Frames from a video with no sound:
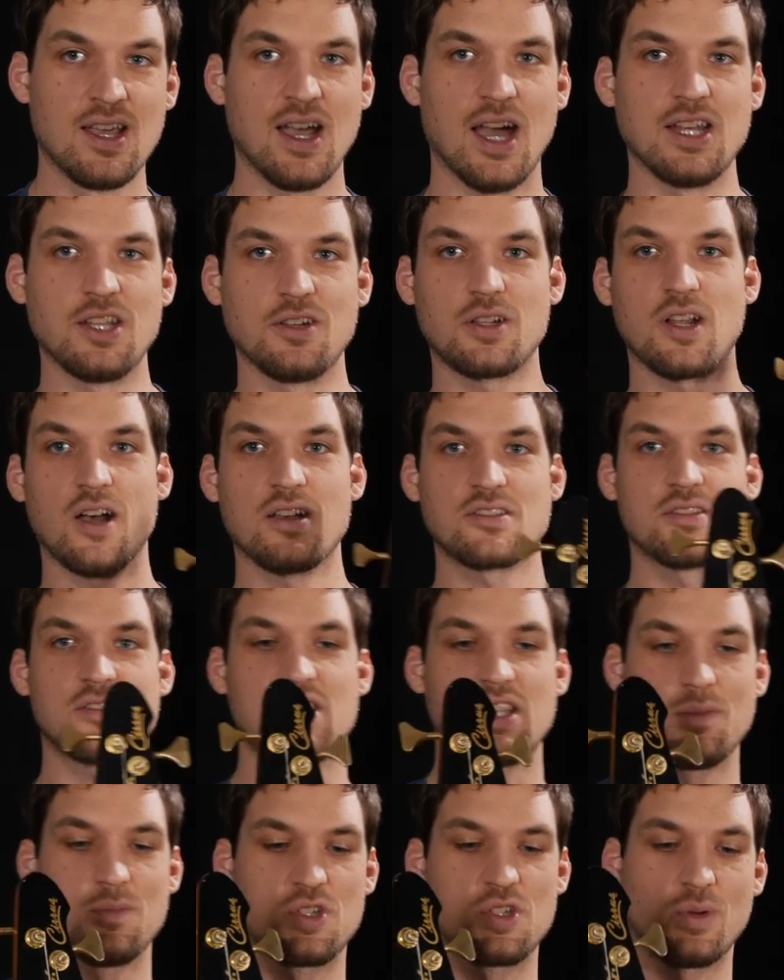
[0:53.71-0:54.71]
And you can also
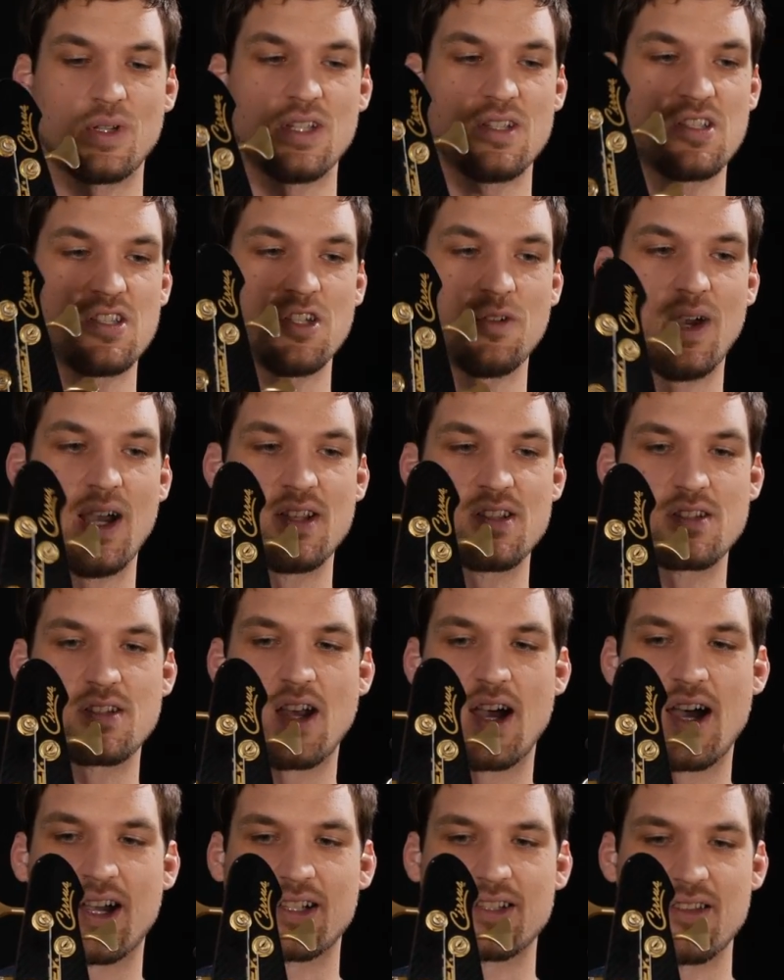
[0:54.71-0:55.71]
see between these two
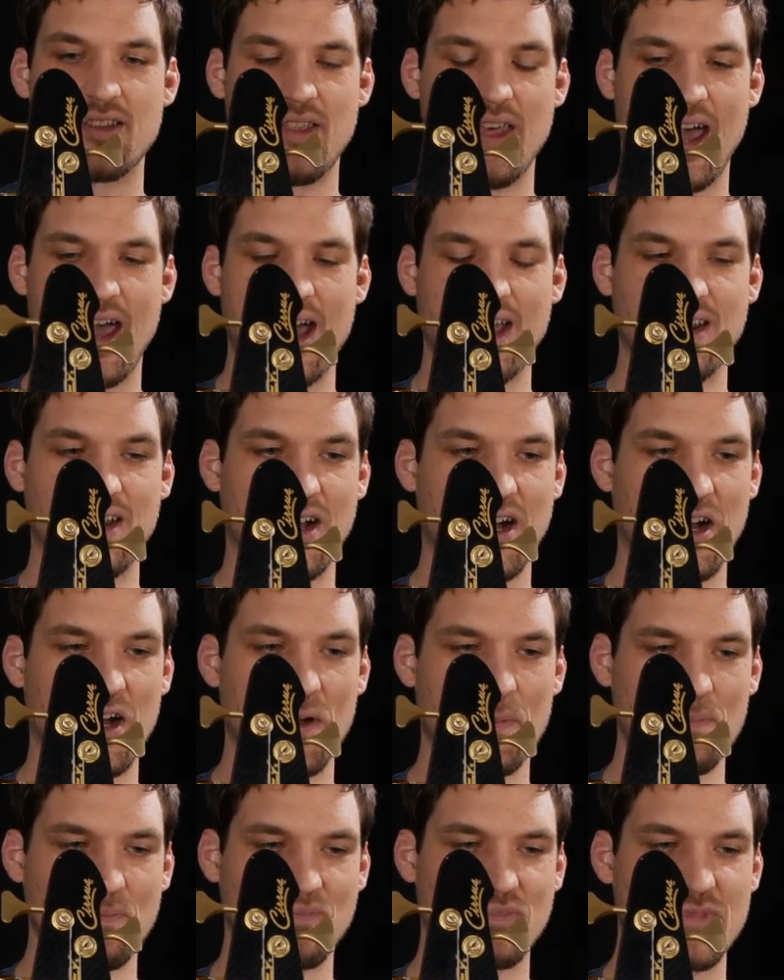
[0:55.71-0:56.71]
headstocks that
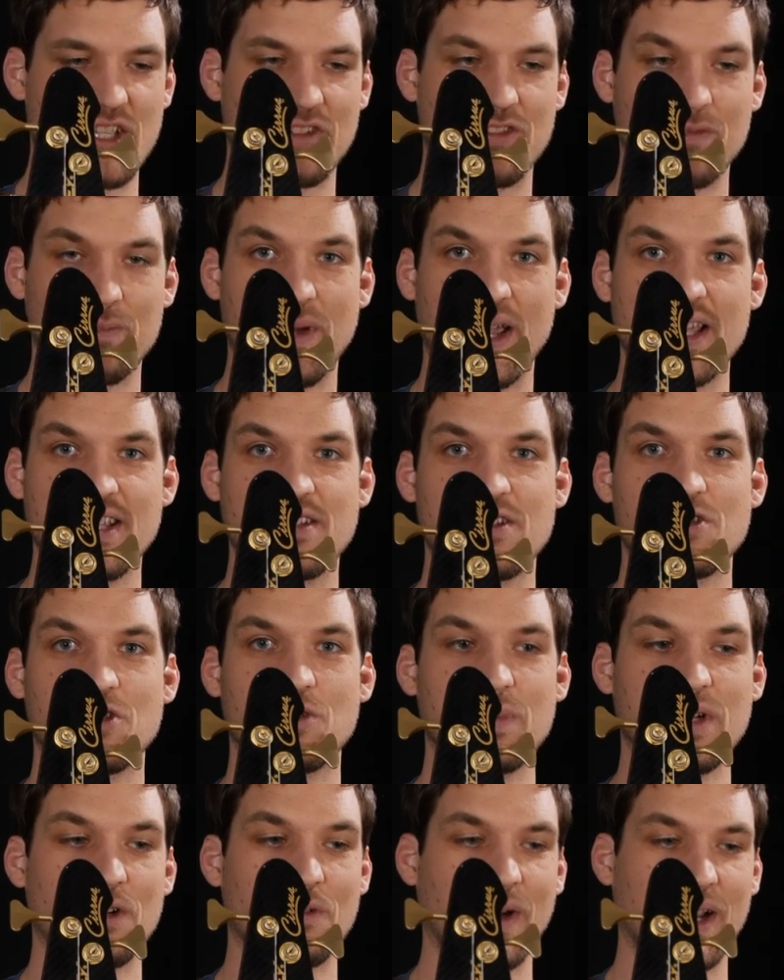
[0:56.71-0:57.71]
different basses will
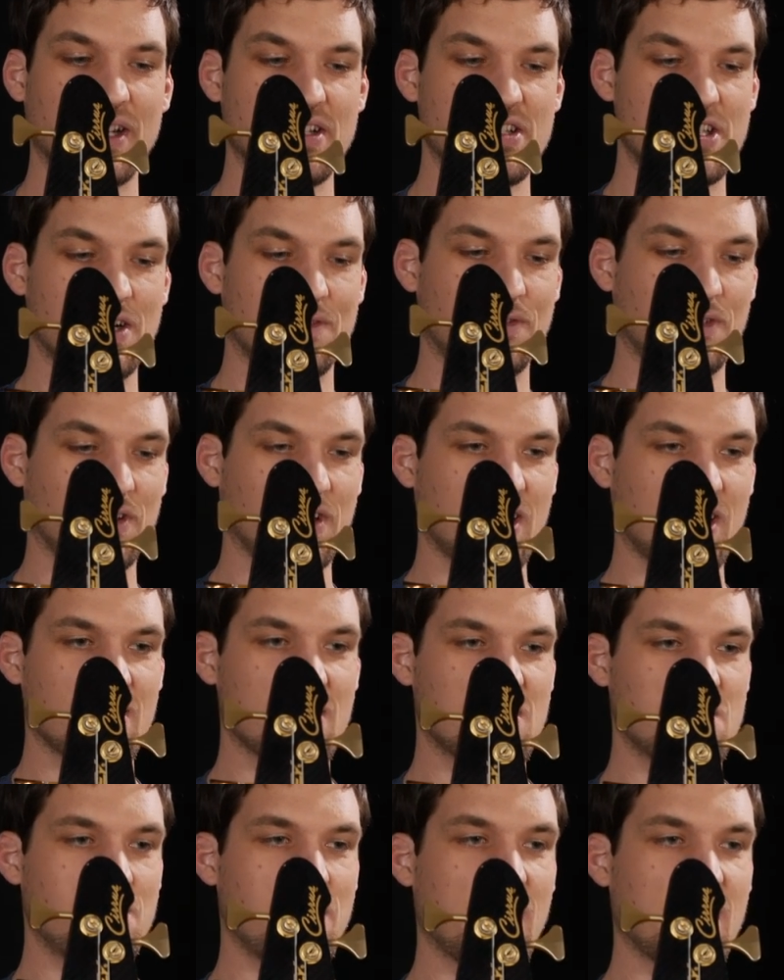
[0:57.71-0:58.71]
be arranged differently.
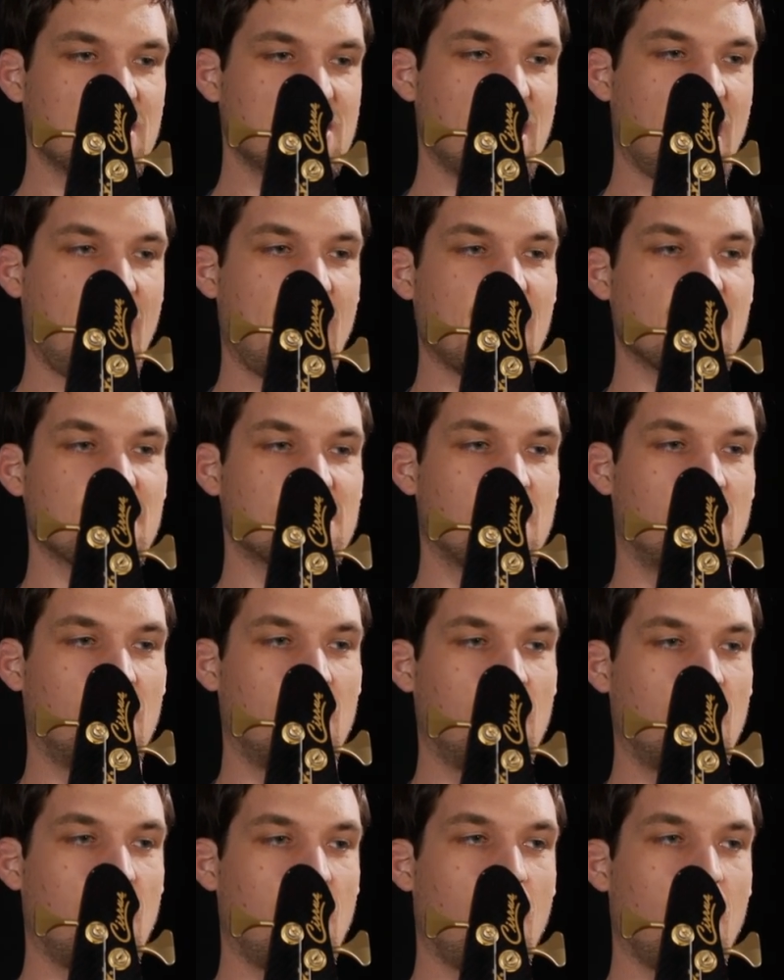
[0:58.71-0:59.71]
This bass has
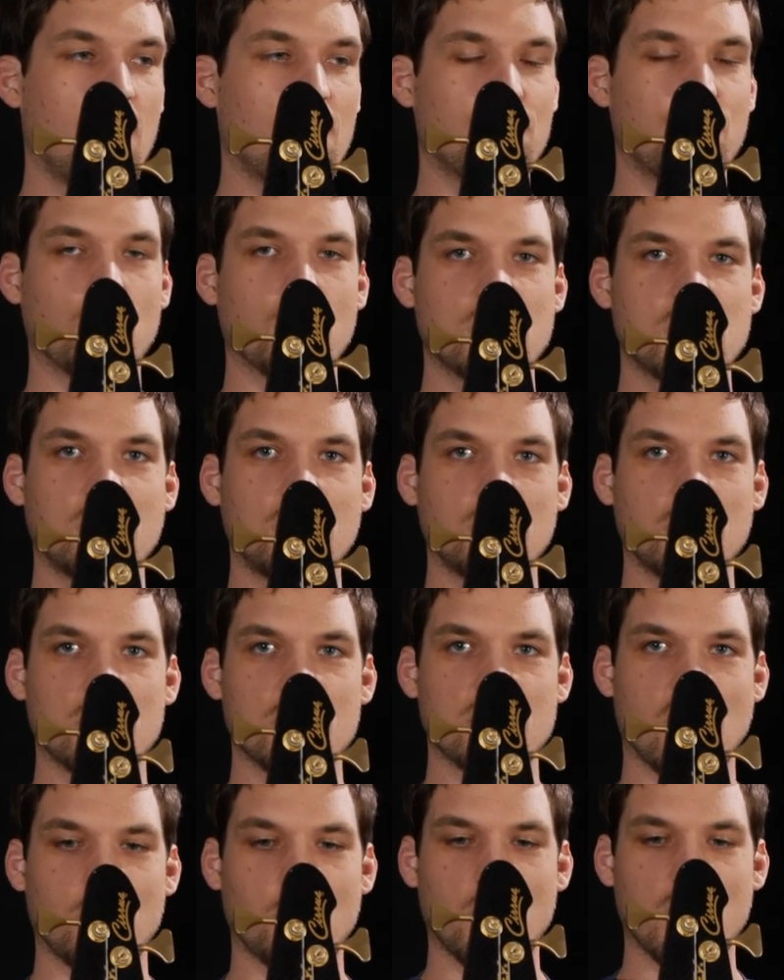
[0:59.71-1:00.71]
all four tuners
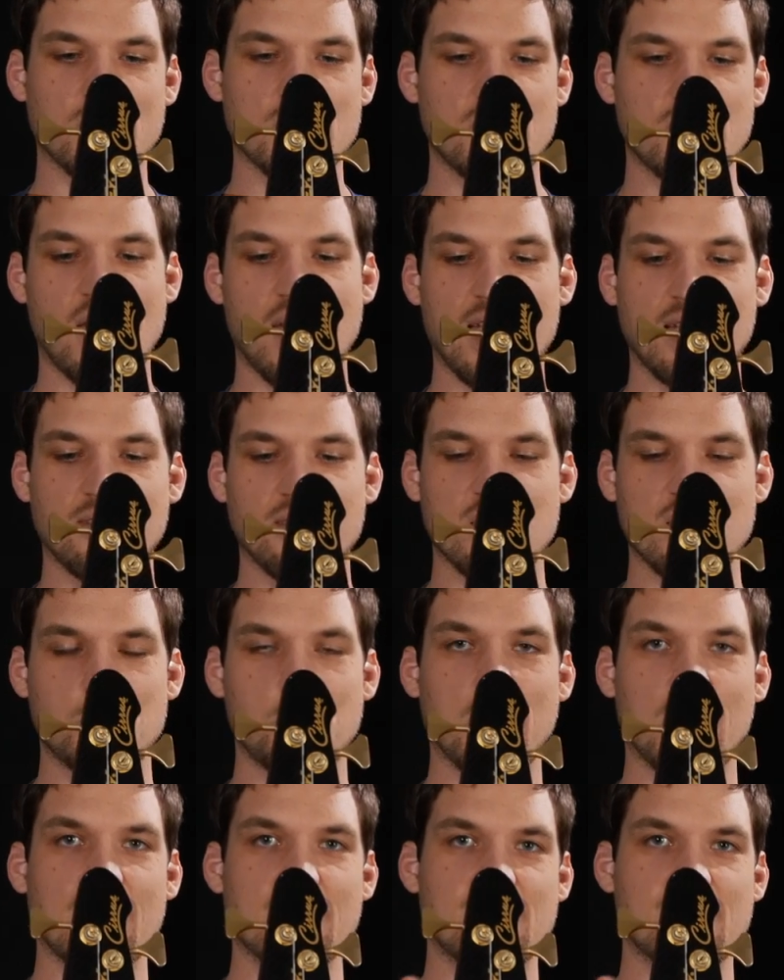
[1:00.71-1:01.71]
on one side.
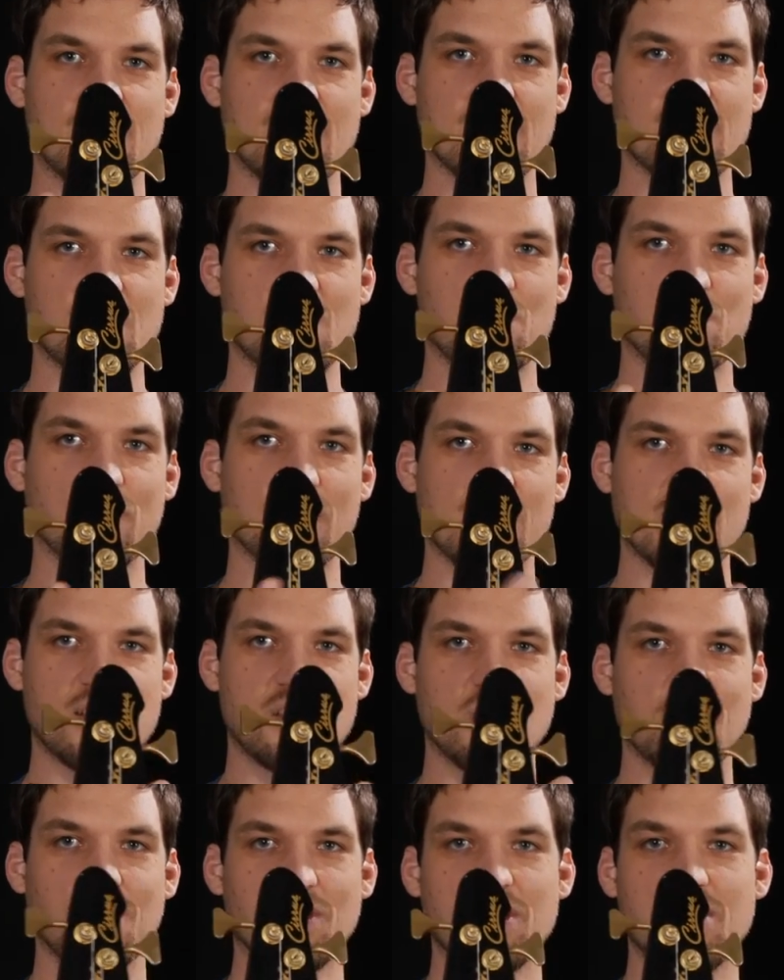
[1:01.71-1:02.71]
bass is split
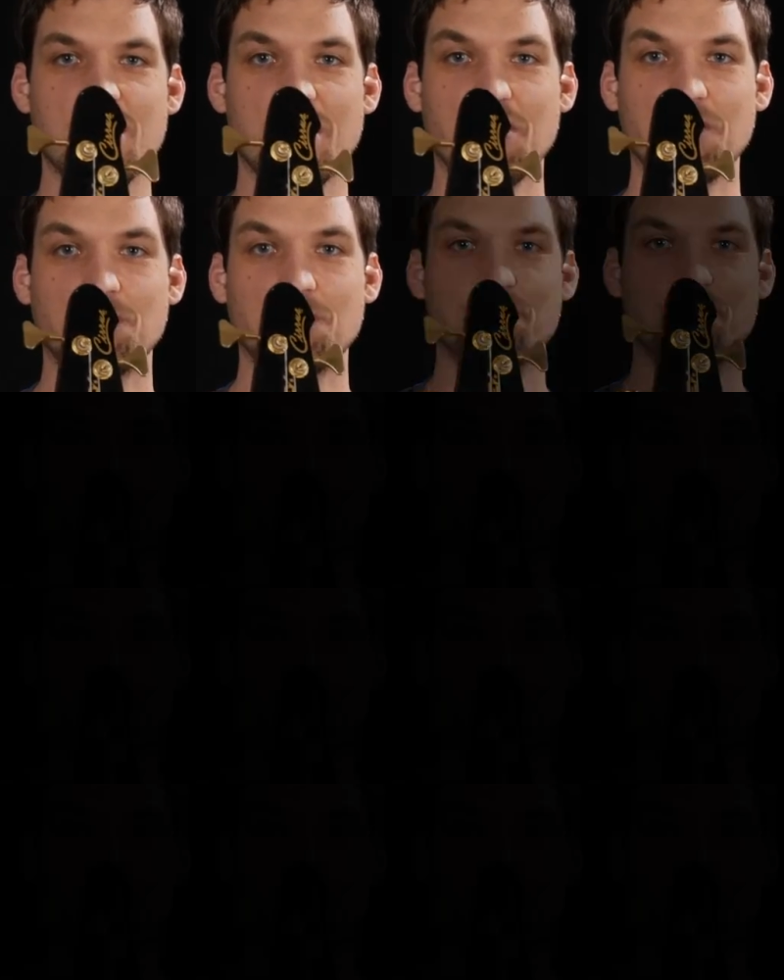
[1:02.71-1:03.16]
2 and 2.